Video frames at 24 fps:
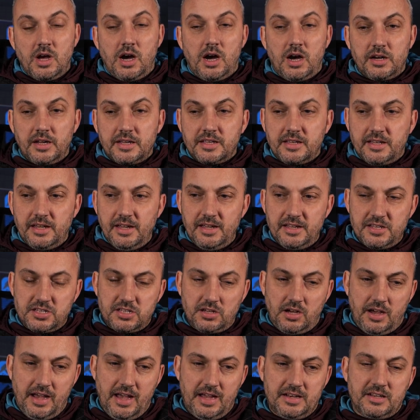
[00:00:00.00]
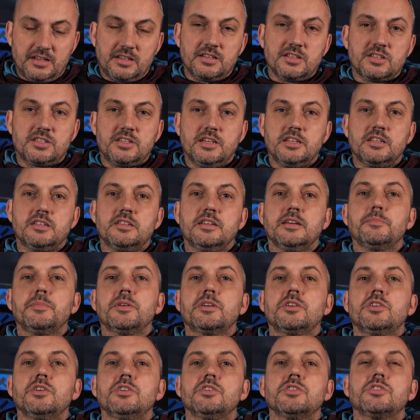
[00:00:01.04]
And I guess I hadn't considered it
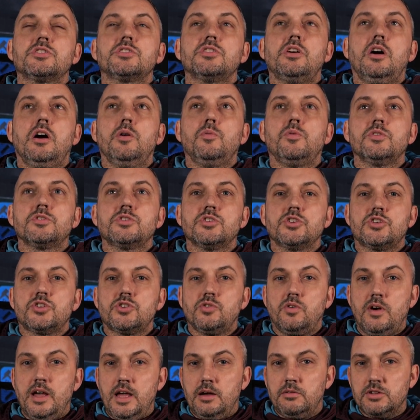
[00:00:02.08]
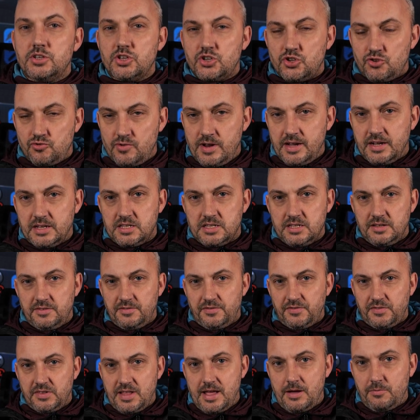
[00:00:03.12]
because I wasn't sure how
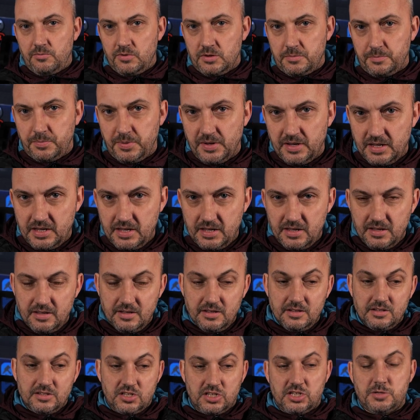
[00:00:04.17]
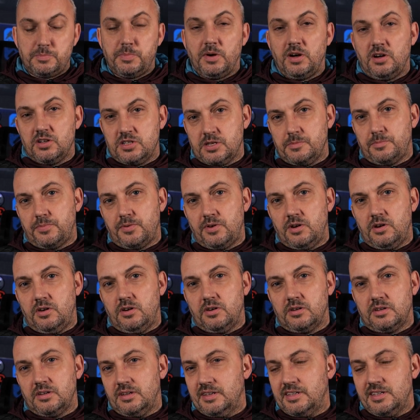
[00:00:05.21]
attractive that would be to Sparta Prague.